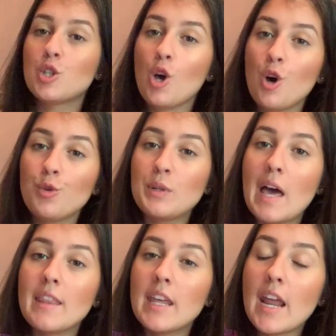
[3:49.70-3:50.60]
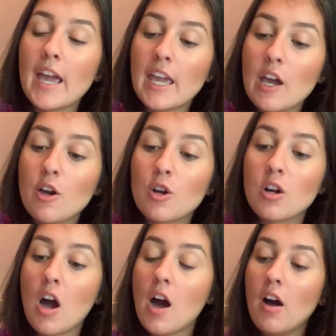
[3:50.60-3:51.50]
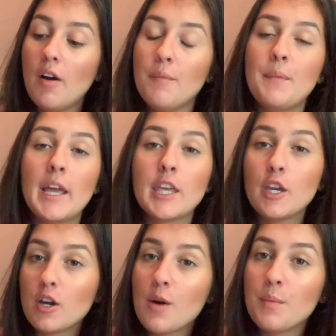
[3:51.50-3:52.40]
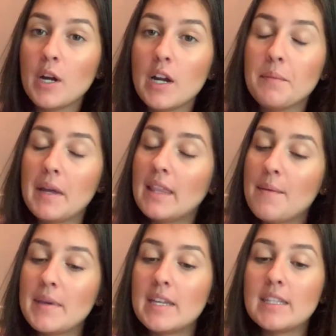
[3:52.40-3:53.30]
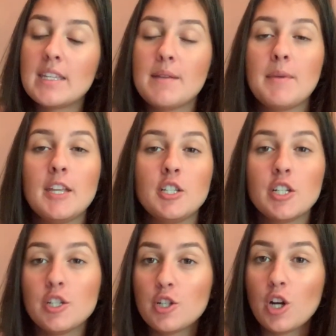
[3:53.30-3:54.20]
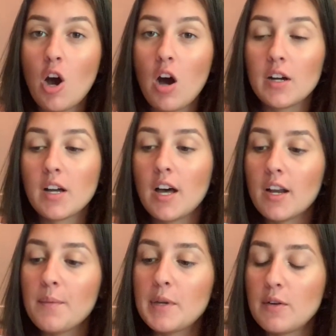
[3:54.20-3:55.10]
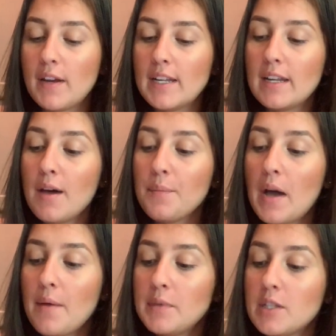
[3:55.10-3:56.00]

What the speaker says: So now that I got my cucumber and my lemons and my ginger all cut up and grated up, I